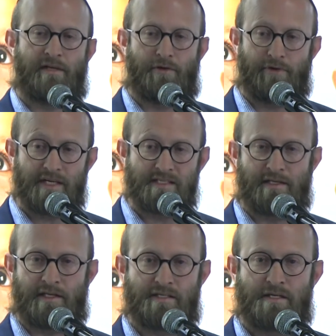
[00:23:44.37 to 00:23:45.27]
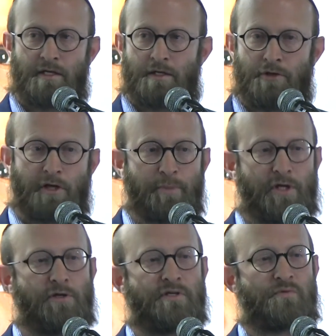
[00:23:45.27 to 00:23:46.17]
And the reason is not
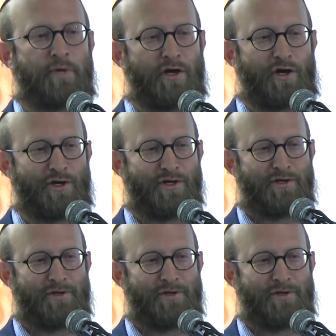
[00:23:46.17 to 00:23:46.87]
because we are